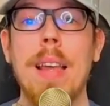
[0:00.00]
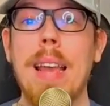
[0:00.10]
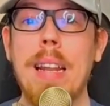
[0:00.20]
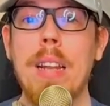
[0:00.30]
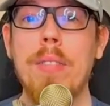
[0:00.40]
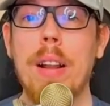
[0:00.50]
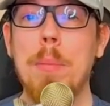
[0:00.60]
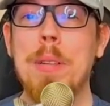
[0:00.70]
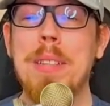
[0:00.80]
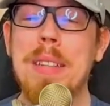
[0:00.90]
Indie
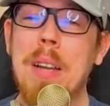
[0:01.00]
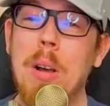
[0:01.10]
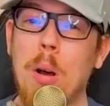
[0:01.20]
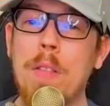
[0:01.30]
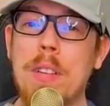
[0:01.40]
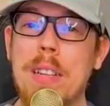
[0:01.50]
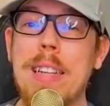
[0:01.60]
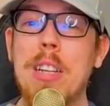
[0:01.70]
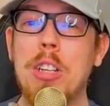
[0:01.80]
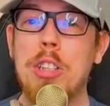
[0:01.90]
developers
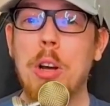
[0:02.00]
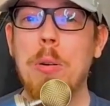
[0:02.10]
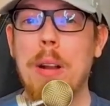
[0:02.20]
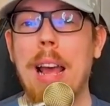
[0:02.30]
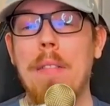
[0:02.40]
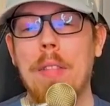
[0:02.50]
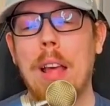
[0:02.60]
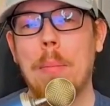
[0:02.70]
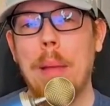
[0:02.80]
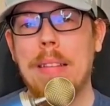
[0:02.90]
obviously don't have
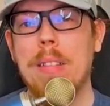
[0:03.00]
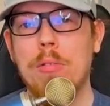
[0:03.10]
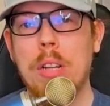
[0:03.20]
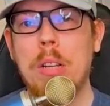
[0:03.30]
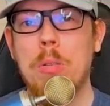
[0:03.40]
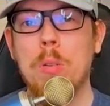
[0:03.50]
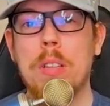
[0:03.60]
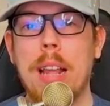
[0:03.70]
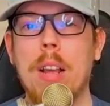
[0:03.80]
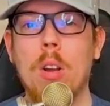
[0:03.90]
that massive resource
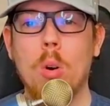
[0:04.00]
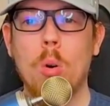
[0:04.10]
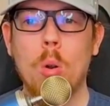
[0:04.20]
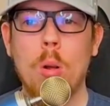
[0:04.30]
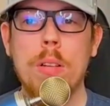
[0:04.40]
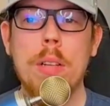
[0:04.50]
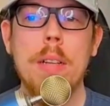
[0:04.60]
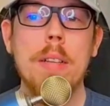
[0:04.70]
they can call on,